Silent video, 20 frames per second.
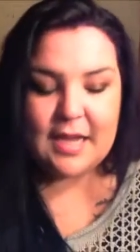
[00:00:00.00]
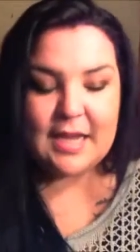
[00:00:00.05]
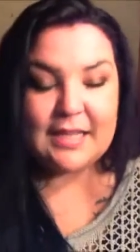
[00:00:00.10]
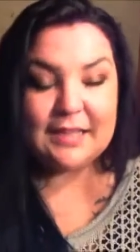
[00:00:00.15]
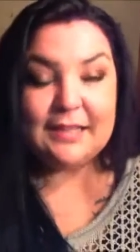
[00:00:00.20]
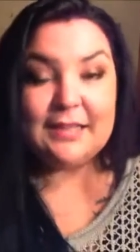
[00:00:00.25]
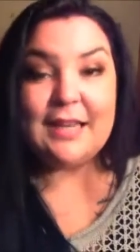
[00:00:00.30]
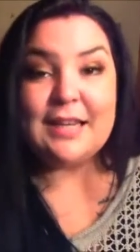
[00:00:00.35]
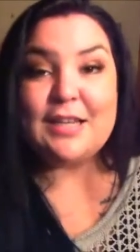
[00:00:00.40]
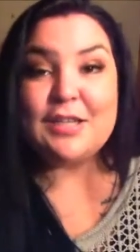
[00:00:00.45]

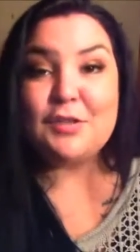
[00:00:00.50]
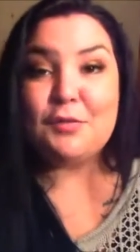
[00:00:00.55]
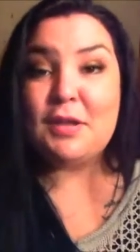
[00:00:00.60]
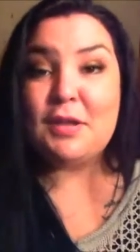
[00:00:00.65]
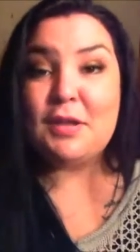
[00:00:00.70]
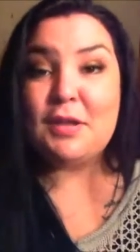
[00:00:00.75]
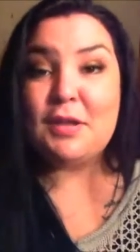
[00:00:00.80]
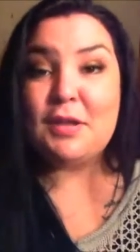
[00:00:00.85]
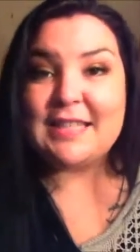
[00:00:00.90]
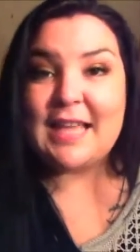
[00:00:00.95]
The next three
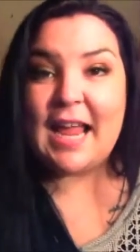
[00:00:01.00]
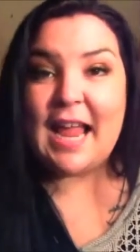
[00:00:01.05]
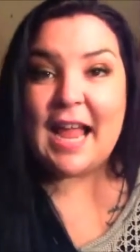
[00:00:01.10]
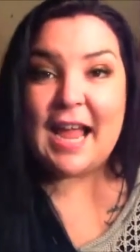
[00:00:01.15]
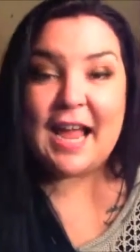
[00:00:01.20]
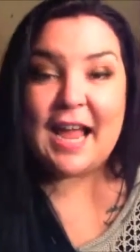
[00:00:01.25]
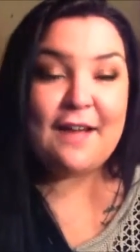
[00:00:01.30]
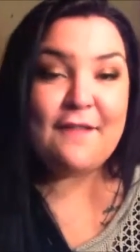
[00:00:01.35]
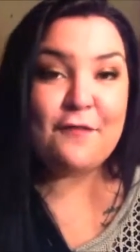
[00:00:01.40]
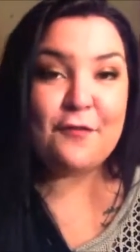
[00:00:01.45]
things I
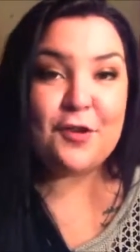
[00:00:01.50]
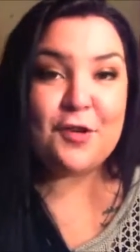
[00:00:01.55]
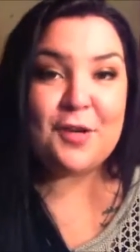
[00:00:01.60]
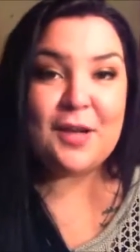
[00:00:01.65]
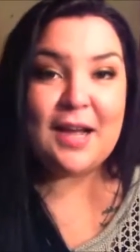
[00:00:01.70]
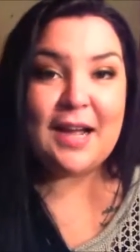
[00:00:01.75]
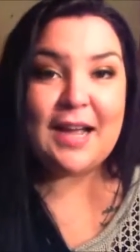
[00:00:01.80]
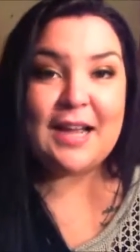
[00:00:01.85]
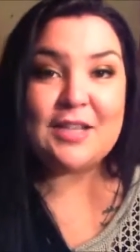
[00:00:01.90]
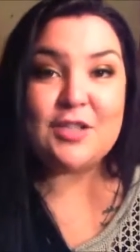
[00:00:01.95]
have for you
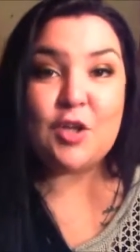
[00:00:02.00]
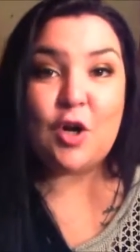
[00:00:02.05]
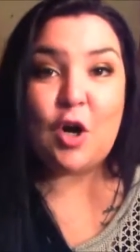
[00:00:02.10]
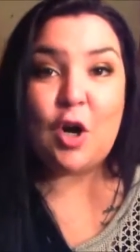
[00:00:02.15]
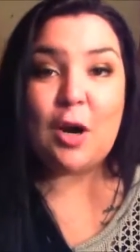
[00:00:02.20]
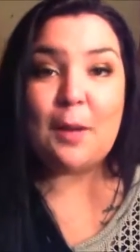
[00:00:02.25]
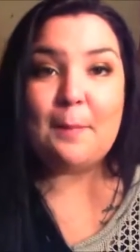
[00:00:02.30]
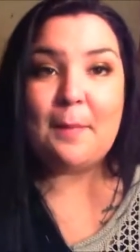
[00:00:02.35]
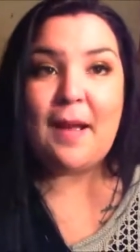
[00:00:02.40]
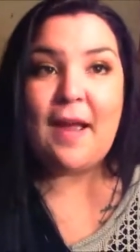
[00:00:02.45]
guys
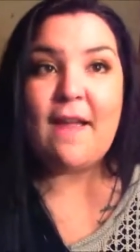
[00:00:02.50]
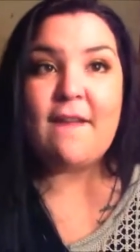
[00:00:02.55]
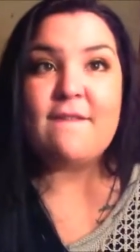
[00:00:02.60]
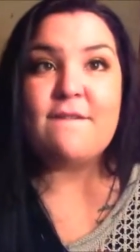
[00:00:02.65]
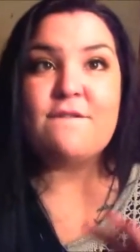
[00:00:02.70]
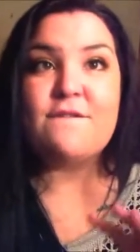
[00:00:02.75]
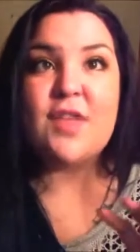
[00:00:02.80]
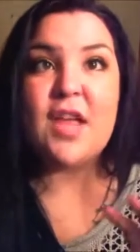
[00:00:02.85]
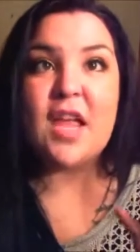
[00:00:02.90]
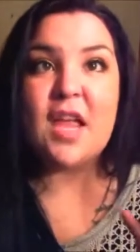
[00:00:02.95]
are my
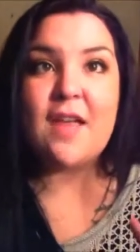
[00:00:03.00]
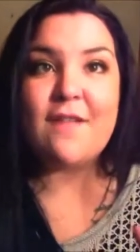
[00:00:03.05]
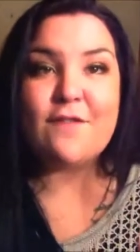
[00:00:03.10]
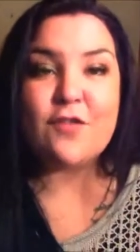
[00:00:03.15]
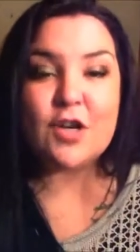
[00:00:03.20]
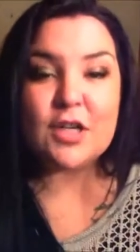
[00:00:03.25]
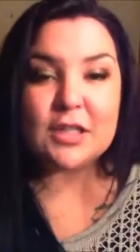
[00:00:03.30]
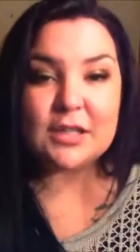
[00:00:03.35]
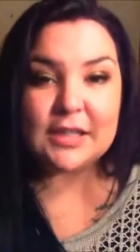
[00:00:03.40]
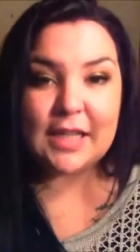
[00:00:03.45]

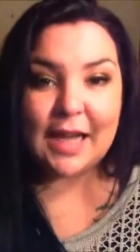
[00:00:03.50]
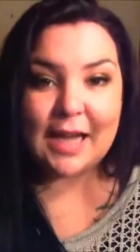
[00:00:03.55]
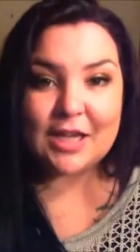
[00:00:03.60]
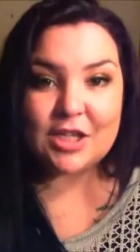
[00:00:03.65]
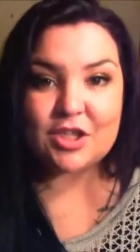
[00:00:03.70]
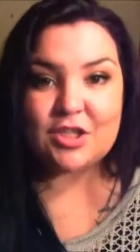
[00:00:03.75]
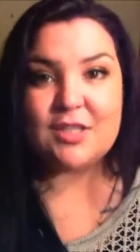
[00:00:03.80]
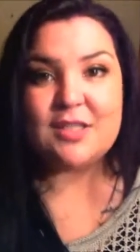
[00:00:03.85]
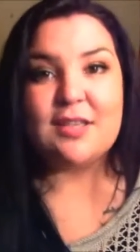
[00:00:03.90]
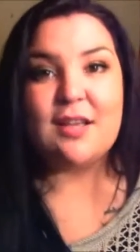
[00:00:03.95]
favorite
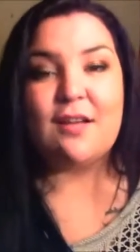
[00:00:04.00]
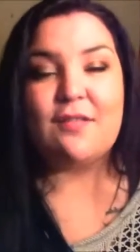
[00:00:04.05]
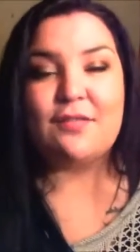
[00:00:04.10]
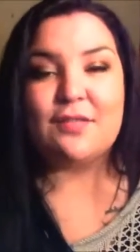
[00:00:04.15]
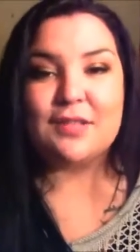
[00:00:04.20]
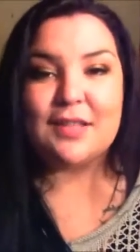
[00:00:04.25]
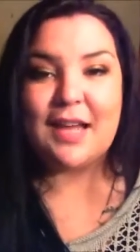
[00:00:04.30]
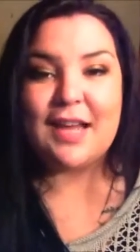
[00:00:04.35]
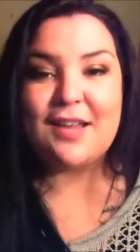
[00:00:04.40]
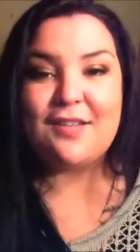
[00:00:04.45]
lashes of
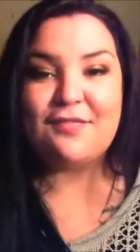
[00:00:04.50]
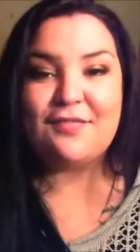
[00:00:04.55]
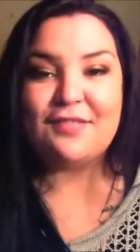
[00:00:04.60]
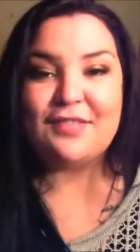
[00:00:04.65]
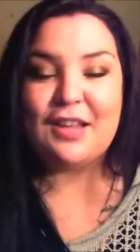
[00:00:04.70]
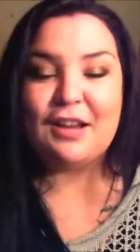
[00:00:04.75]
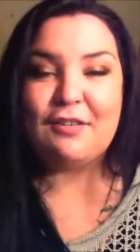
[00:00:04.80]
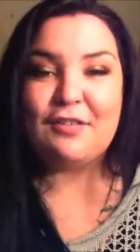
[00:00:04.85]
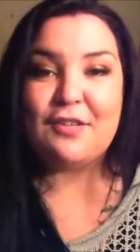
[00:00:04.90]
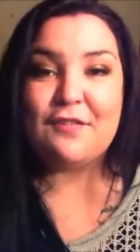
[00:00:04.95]
life.
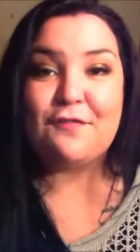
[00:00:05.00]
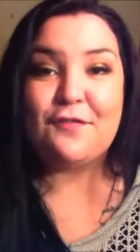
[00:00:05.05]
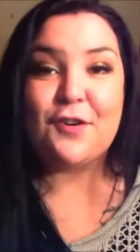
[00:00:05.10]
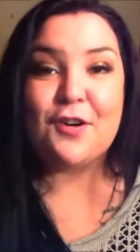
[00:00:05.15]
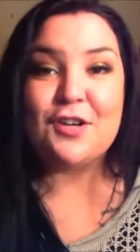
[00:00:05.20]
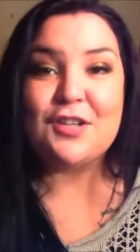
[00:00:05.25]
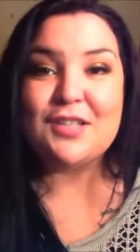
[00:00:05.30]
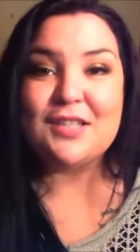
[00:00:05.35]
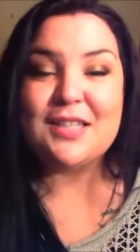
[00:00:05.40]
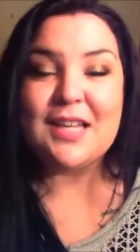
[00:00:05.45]
They are the
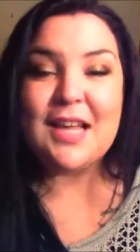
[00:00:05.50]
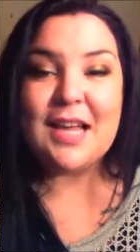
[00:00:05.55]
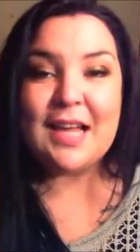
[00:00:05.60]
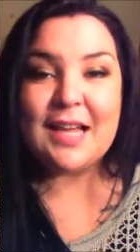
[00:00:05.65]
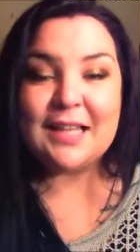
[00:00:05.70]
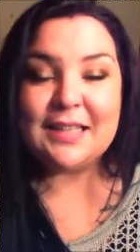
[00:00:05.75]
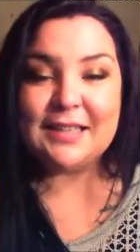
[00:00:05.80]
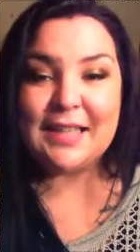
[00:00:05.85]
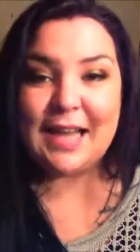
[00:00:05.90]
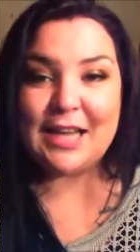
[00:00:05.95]
first
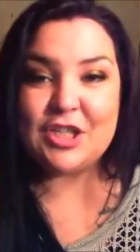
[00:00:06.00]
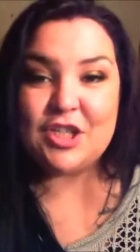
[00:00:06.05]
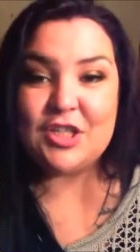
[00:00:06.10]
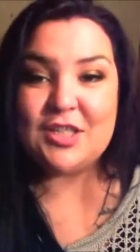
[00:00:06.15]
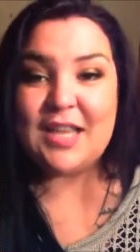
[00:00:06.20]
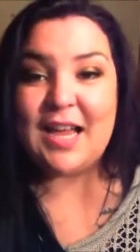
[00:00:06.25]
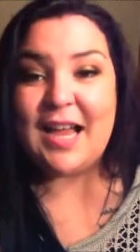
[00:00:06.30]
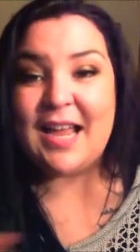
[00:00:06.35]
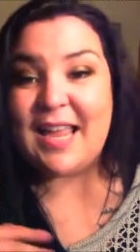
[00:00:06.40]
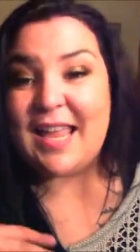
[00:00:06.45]
lashes
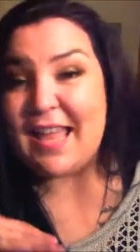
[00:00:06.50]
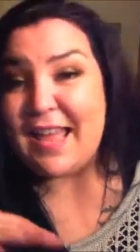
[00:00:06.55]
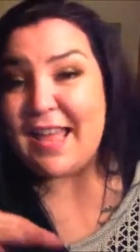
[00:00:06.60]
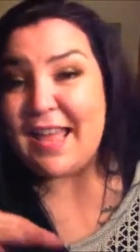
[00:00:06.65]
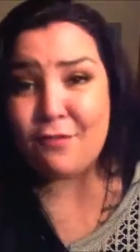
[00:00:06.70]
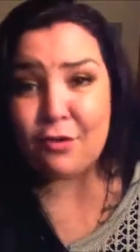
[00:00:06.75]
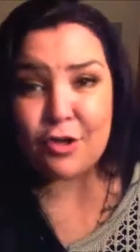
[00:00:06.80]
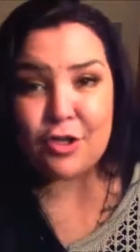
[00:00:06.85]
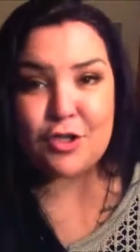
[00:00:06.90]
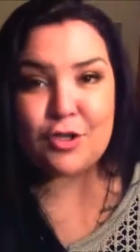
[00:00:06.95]
I
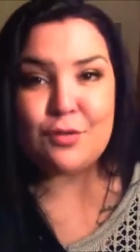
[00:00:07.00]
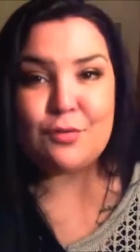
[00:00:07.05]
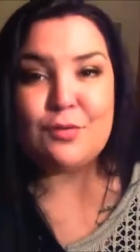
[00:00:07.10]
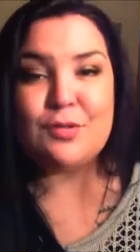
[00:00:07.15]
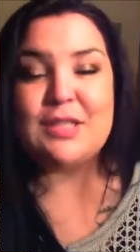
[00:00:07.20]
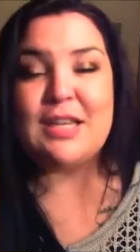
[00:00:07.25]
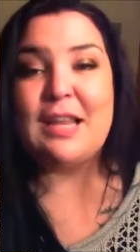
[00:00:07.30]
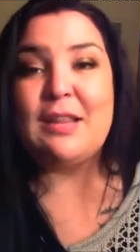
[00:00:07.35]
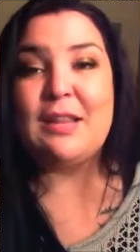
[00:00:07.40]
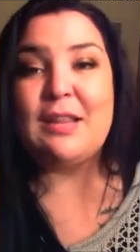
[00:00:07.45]
ever
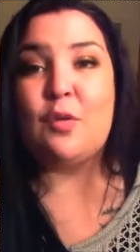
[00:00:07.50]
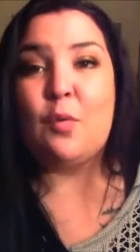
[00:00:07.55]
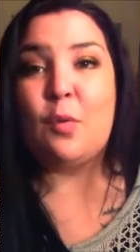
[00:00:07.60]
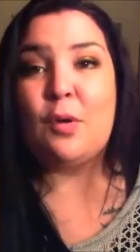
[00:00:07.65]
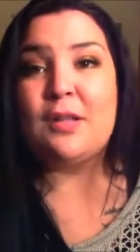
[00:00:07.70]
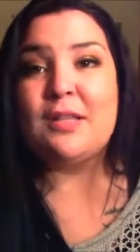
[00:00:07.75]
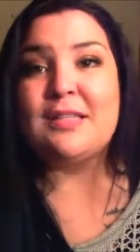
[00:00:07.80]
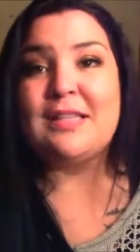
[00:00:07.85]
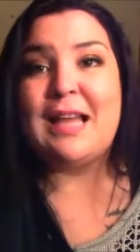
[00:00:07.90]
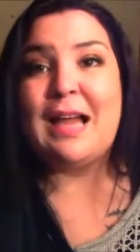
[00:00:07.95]
used and the
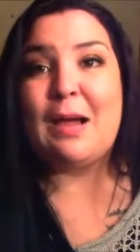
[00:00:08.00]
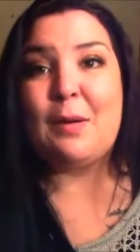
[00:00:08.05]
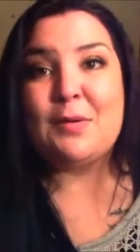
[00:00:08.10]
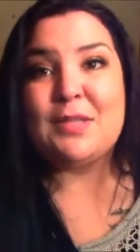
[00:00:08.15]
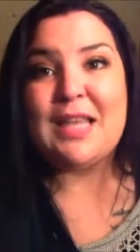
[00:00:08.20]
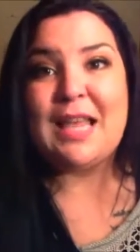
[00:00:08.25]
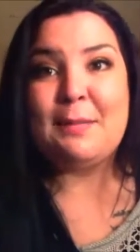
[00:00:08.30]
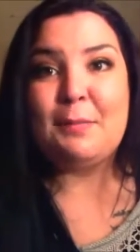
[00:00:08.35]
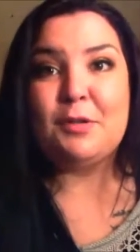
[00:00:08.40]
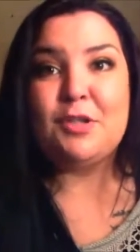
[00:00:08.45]
ones that I
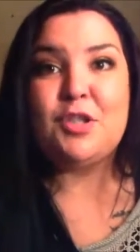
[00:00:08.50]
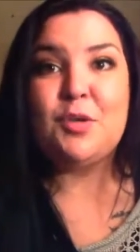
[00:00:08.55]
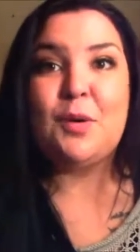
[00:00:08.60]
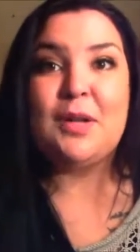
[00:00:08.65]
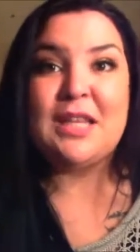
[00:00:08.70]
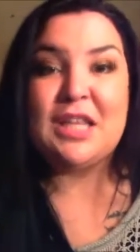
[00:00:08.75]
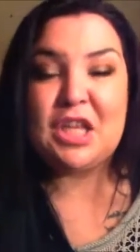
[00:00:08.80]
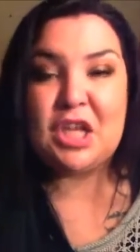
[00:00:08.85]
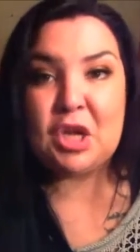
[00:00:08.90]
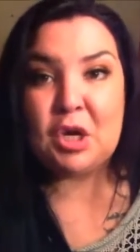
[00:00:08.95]
was able to
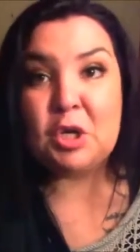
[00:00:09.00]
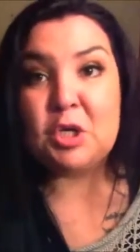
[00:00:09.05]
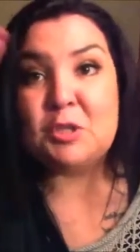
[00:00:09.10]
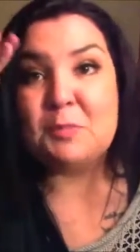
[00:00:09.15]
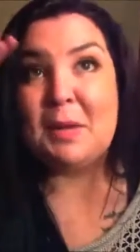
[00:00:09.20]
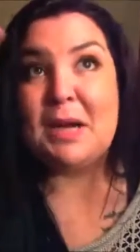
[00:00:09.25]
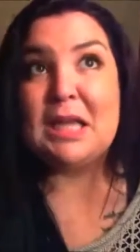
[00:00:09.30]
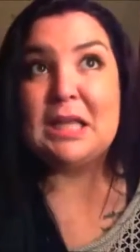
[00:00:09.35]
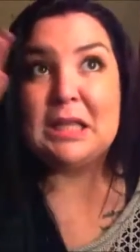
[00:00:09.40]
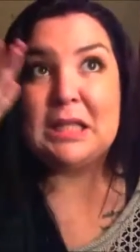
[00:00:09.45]
adhere to
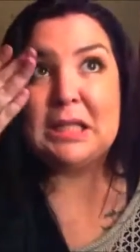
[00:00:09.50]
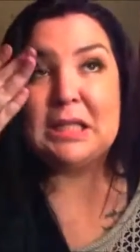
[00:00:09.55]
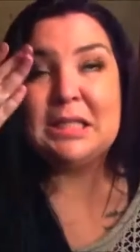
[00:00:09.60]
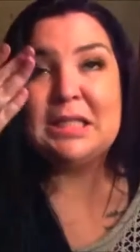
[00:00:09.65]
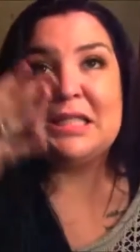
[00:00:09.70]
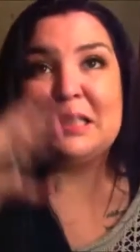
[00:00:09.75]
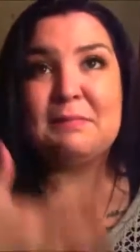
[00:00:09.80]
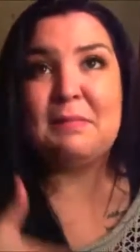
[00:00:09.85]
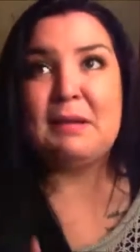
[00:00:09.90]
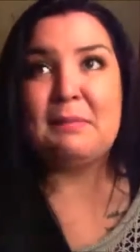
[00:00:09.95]
my
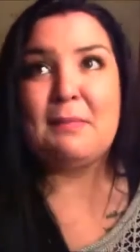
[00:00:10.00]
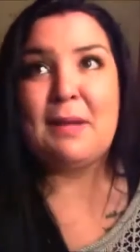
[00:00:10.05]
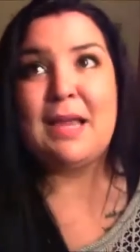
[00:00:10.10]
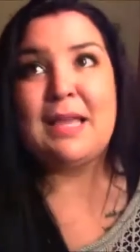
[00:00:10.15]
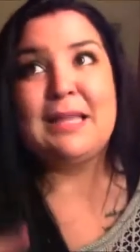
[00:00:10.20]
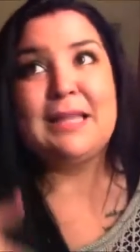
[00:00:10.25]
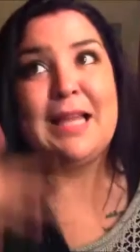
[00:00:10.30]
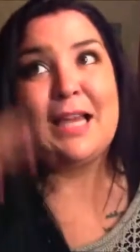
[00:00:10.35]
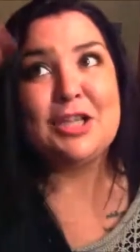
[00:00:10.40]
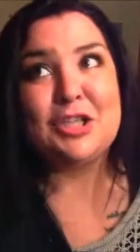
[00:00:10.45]
lids to make my
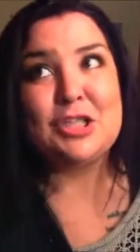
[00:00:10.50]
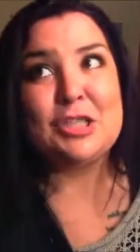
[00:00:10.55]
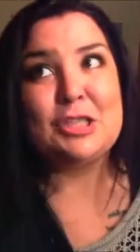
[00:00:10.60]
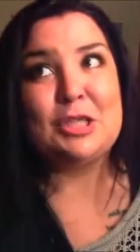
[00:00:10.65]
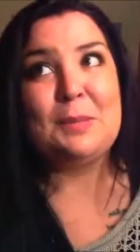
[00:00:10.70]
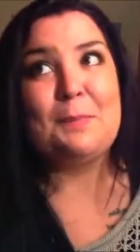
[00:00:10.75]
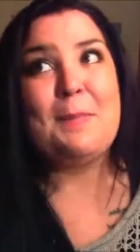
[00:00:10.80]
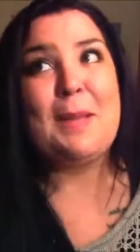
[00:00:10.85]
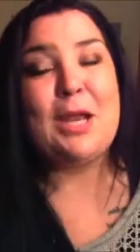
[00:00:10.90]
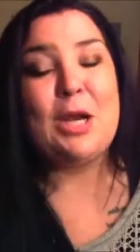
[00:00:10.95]
lashes
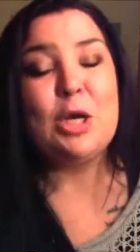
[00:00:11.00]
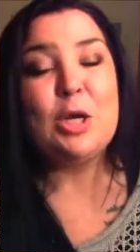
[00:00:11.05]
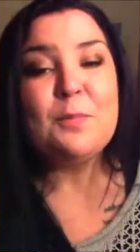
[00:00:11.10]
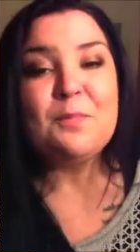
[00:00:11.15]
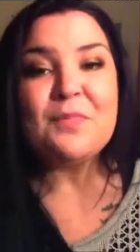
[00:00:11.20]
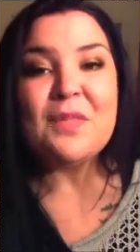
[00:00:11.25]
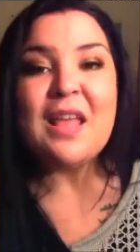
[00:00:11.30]
look better.